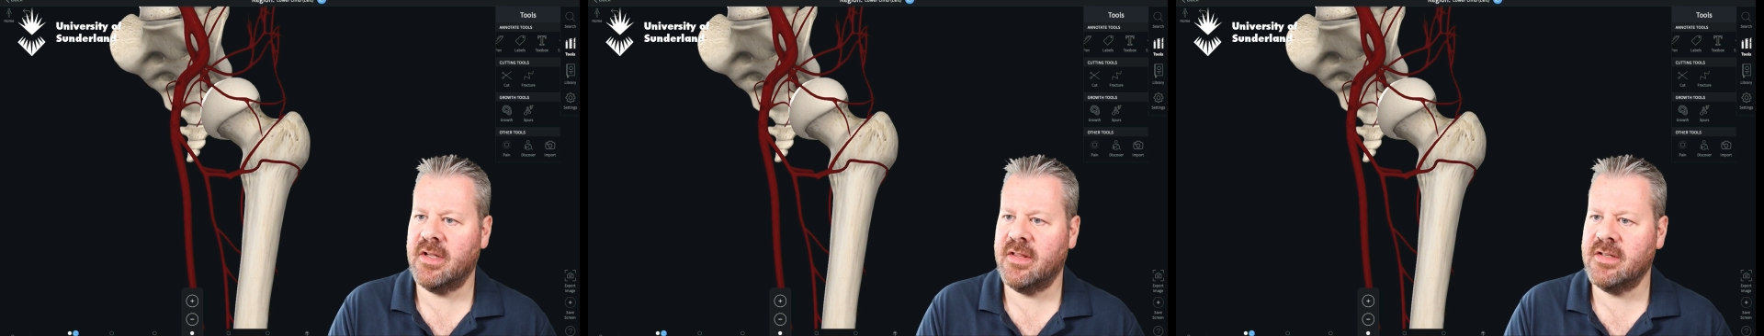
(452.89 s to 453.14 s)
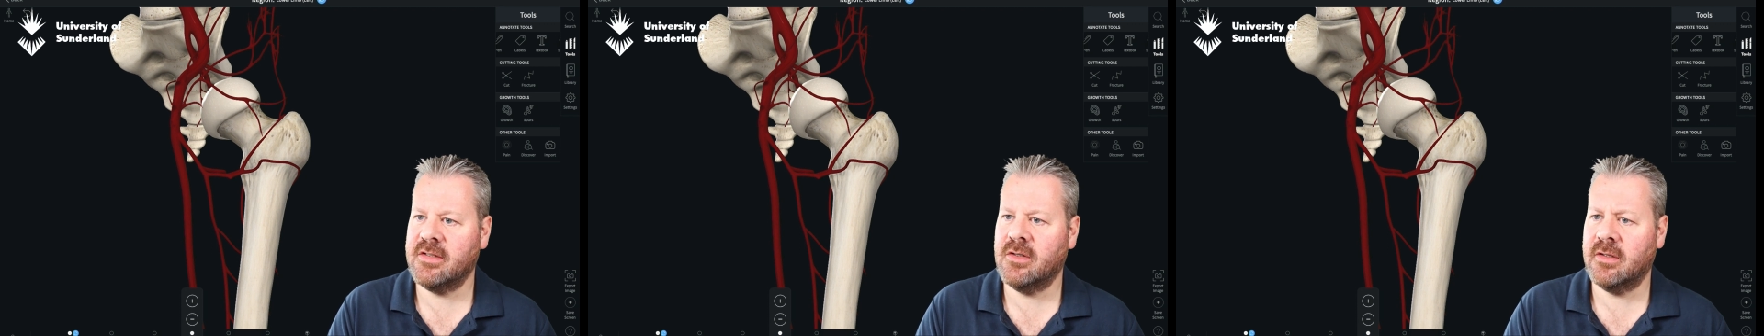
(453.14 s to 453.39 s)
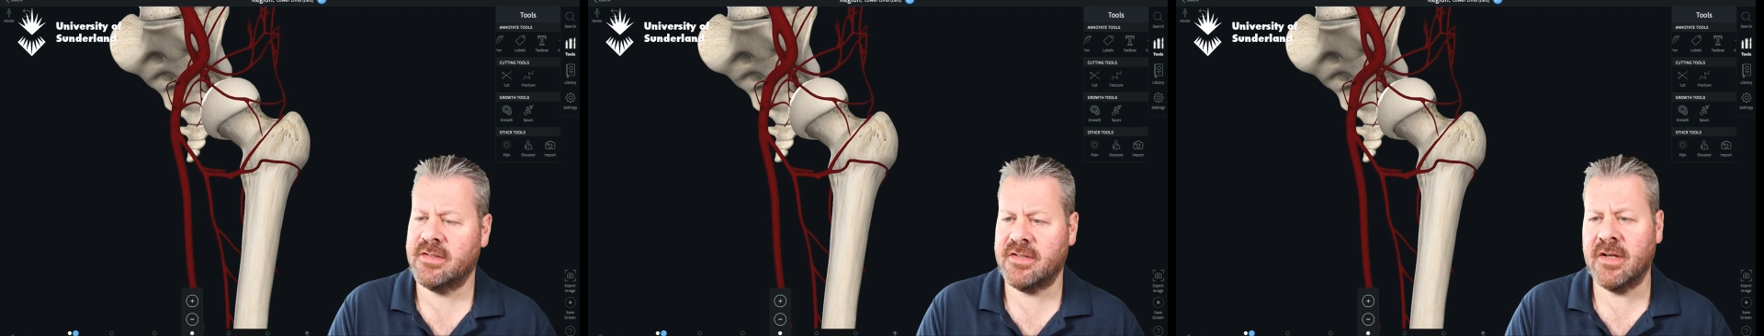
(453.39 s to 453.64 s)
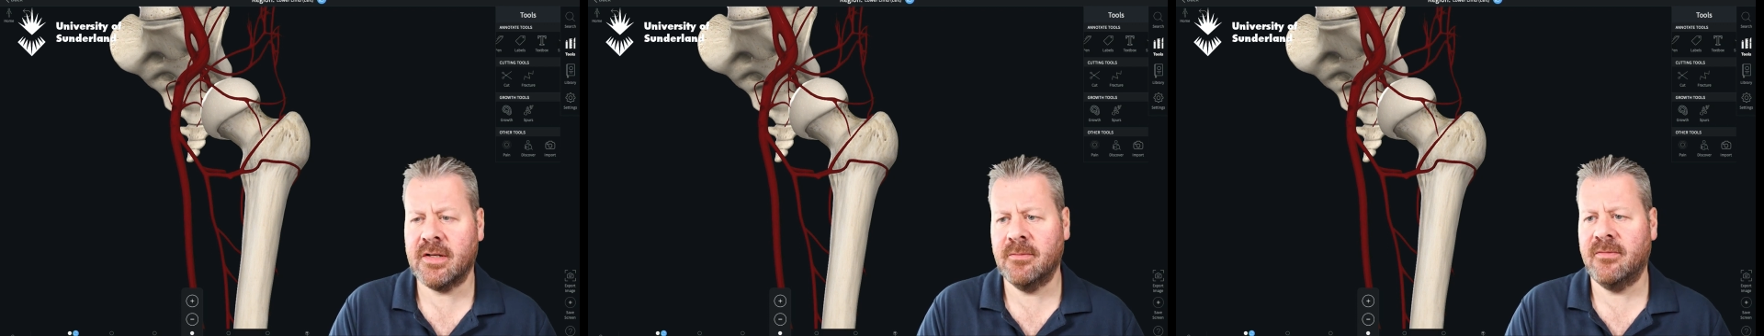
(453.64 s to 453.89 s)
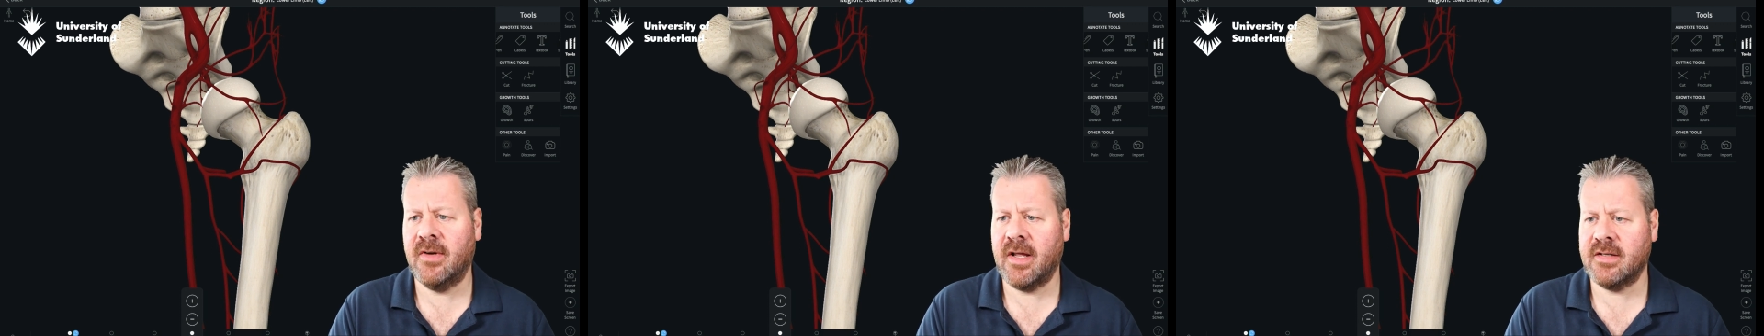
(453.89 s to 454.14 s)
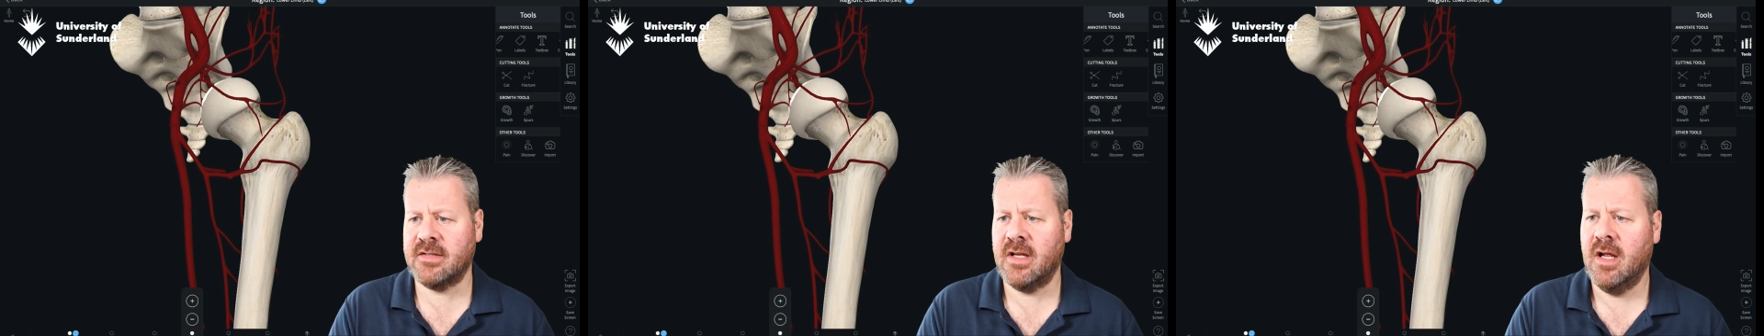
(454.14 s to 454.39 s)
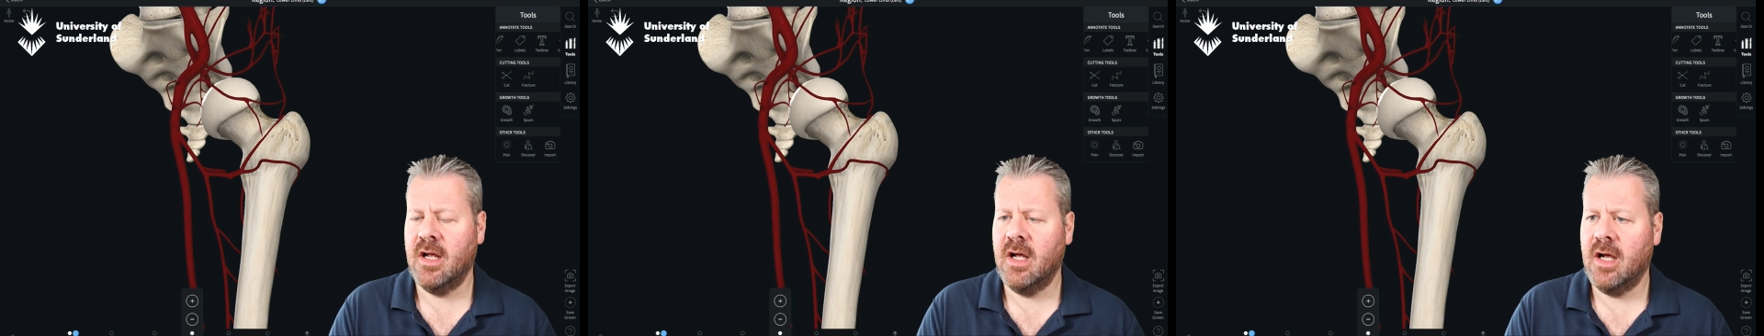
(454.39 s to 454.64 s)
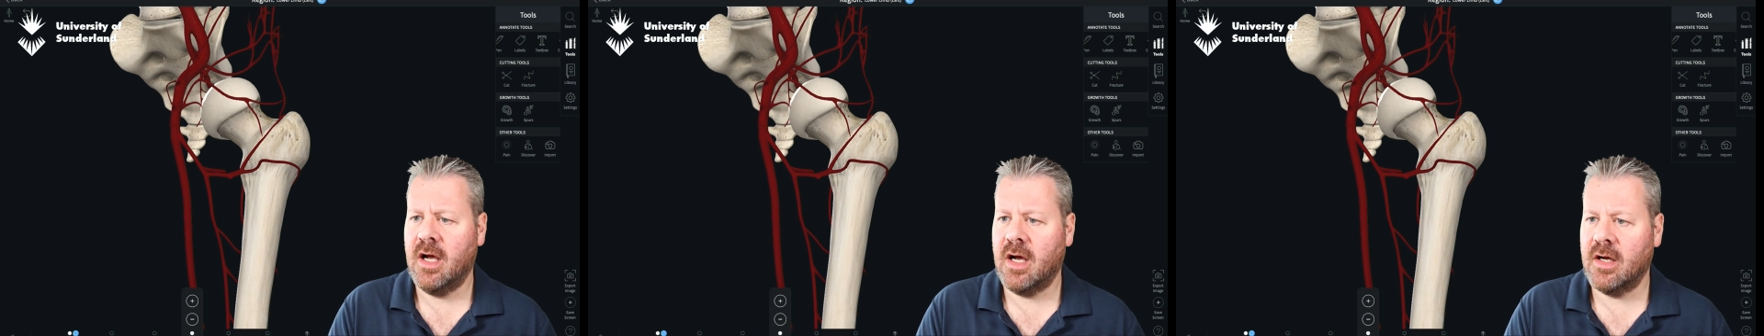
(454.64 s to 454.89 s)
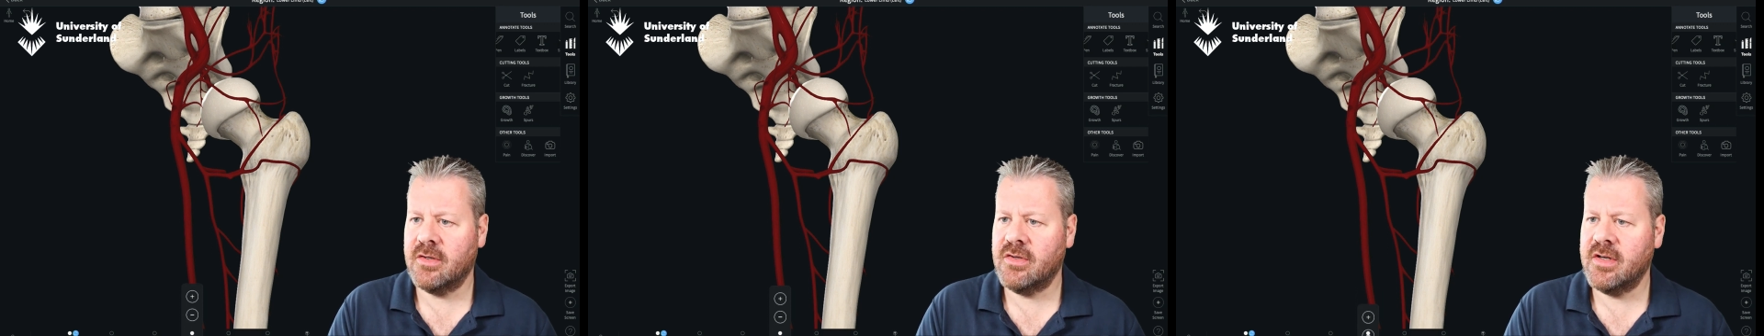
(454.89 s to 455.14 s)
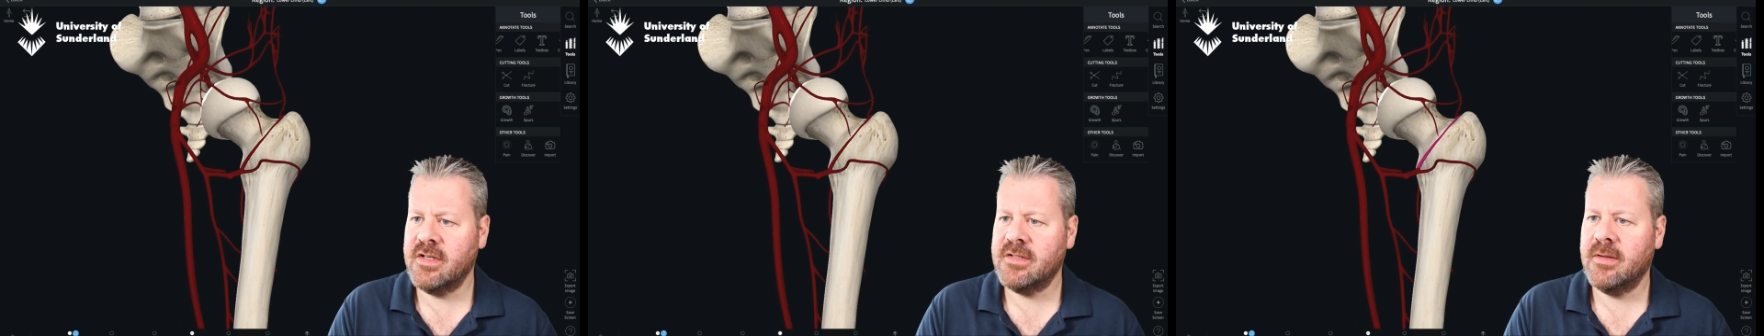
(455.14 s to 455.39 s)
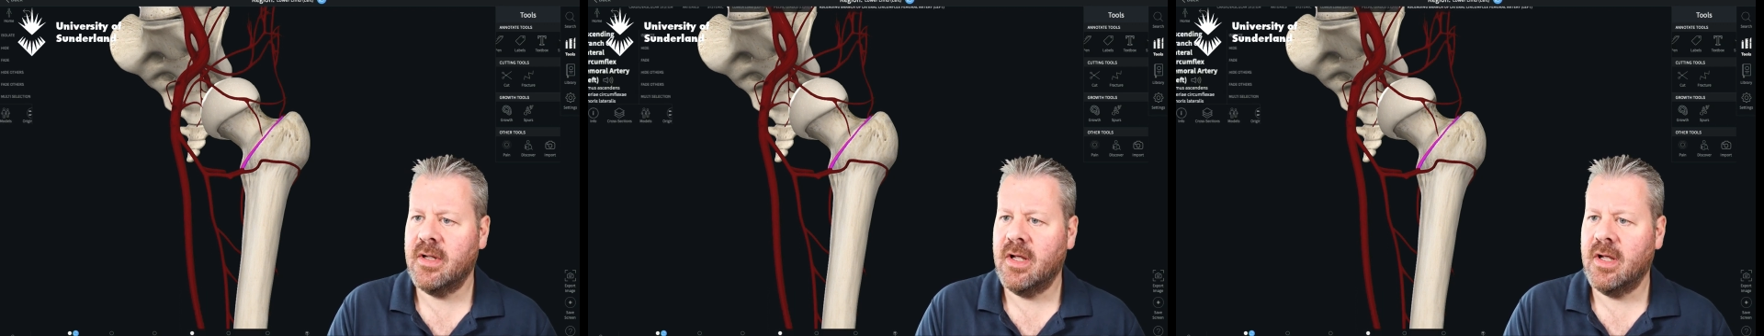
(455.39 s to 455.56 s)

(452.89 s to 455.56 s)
These are called the Circumflex Arteries,